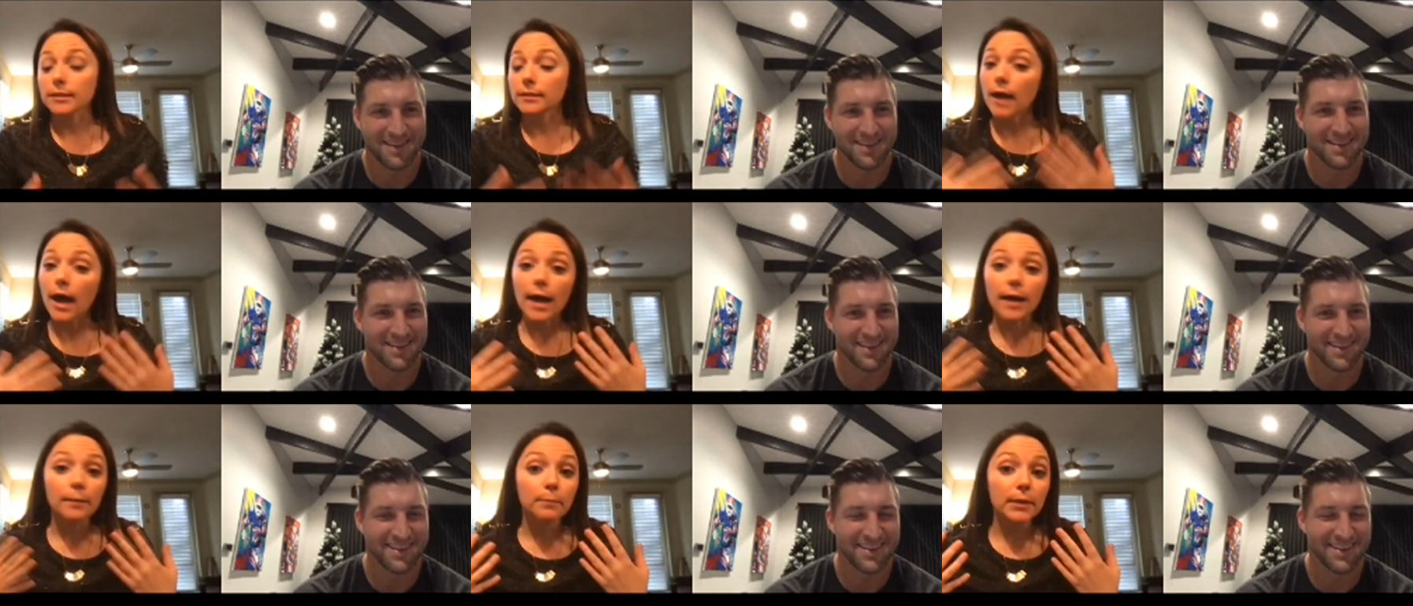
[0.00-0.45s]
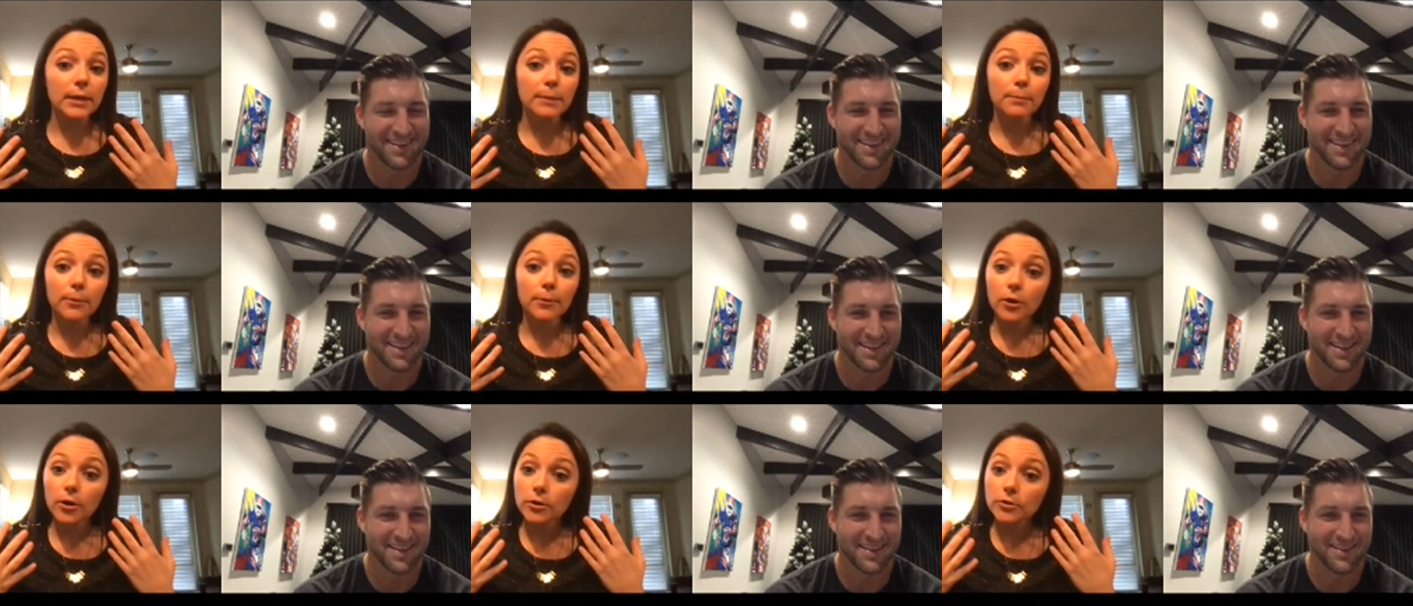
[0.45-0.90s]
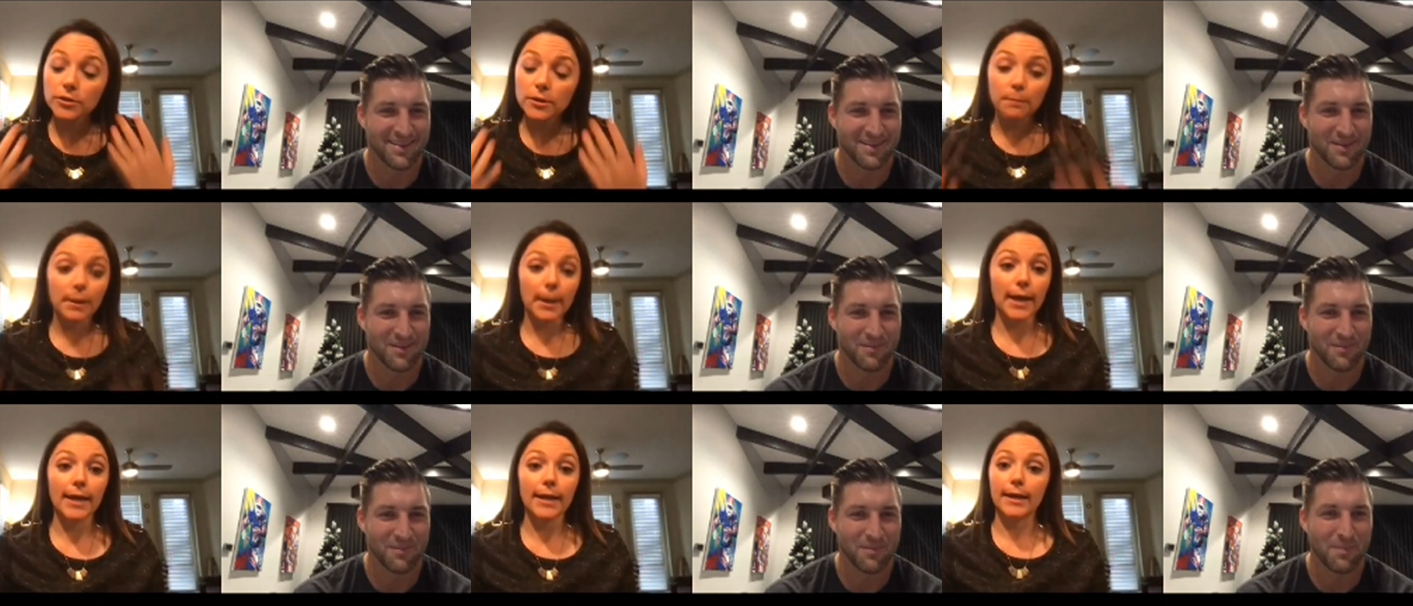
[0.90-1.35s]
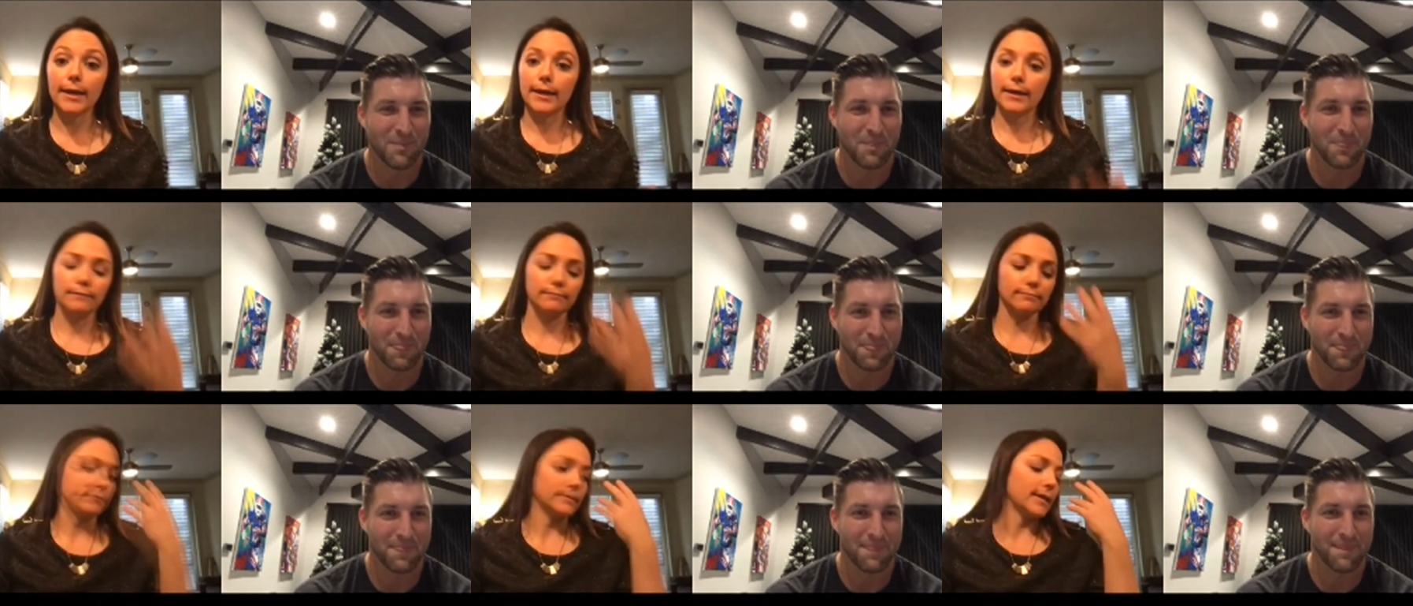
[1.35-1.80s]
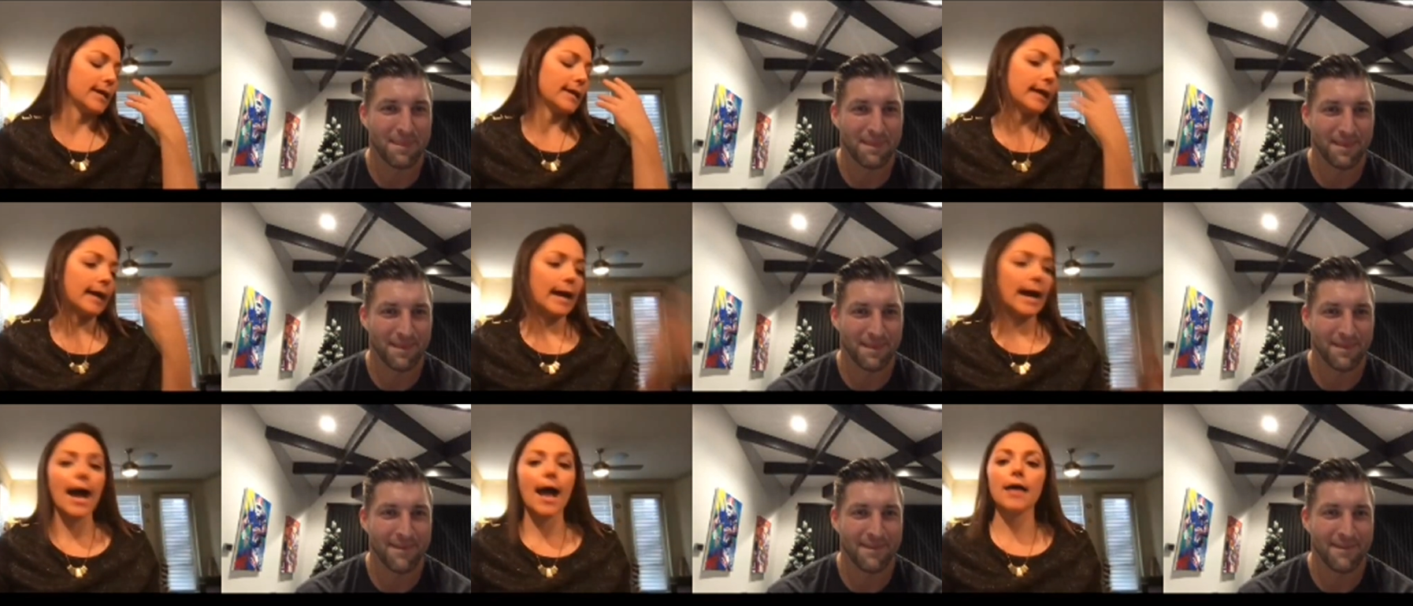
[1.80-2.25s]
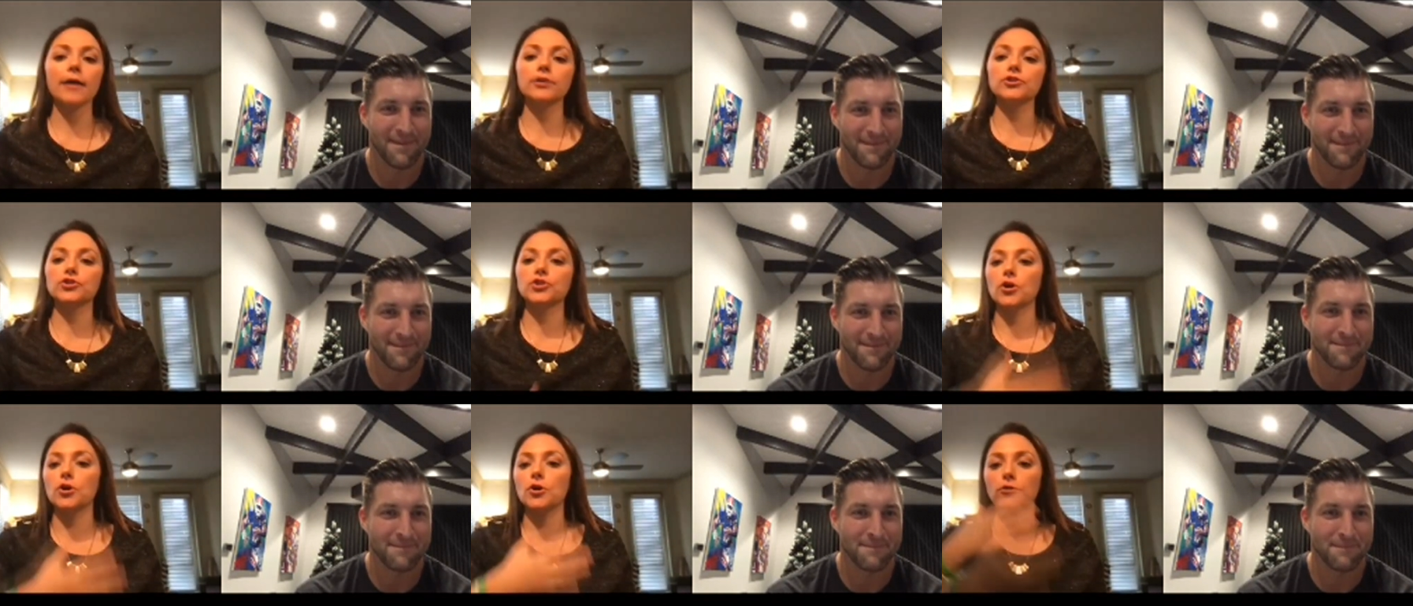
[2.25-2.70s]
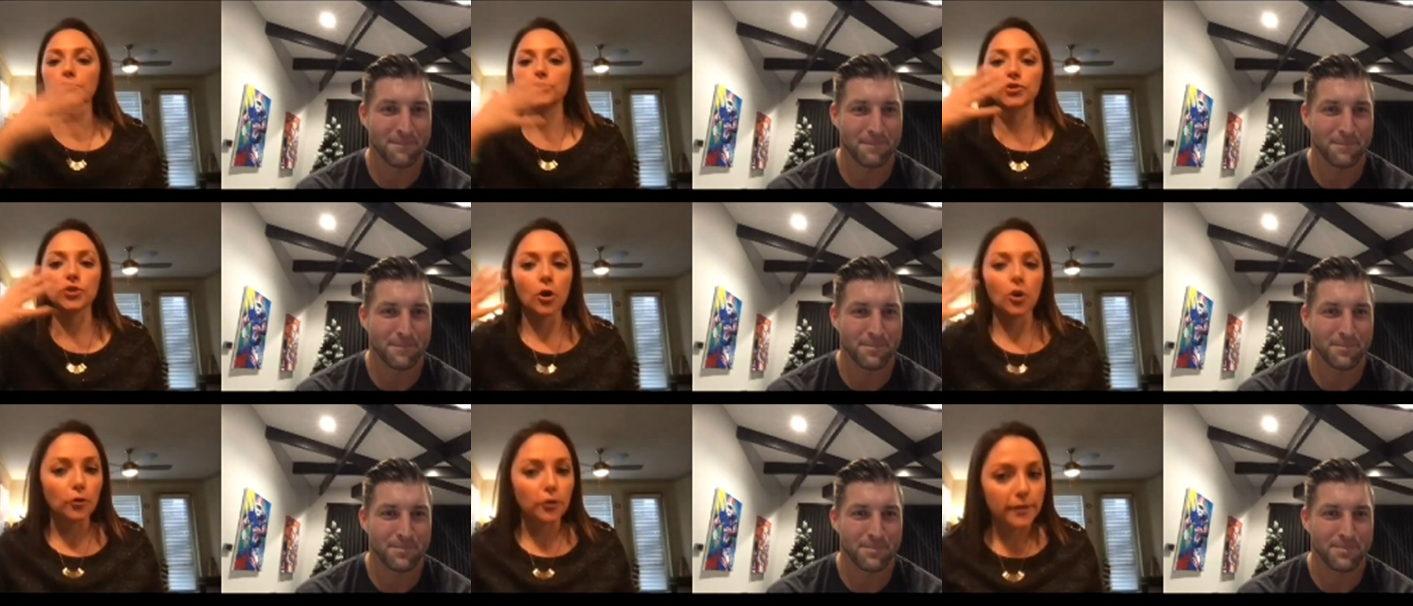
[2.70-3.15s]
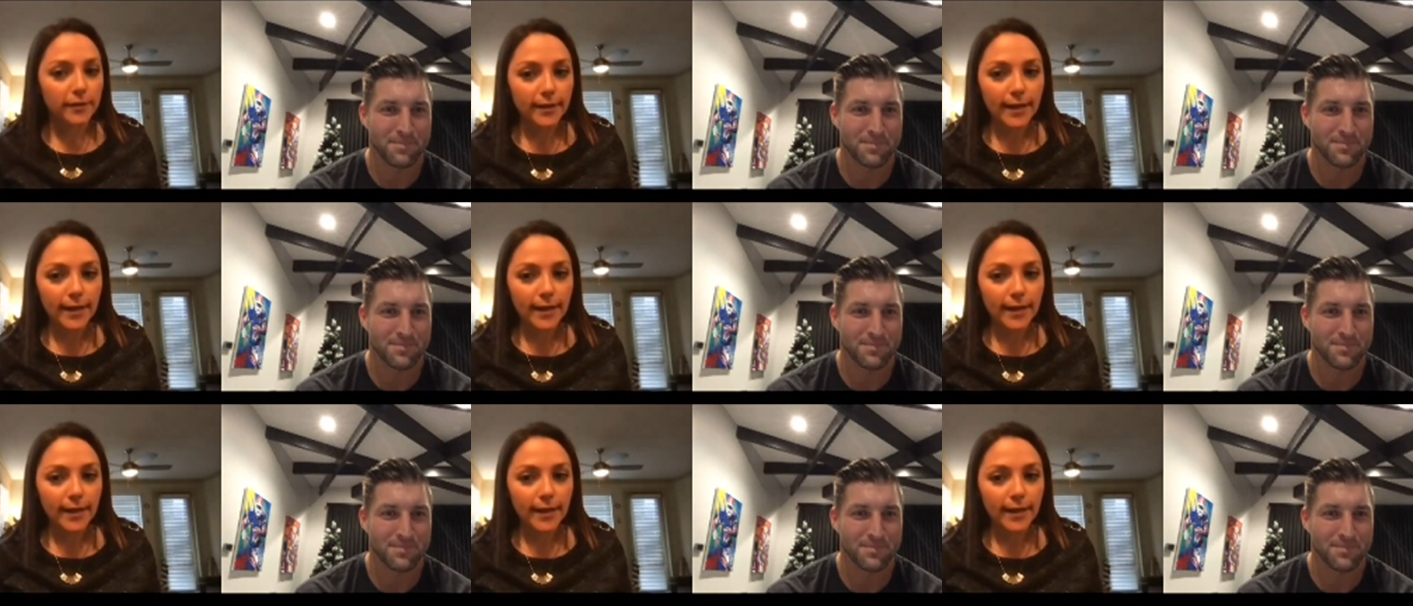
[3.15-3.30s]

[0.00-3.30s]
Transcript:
Speaker 1: A lot of people are debating can a college coach go to the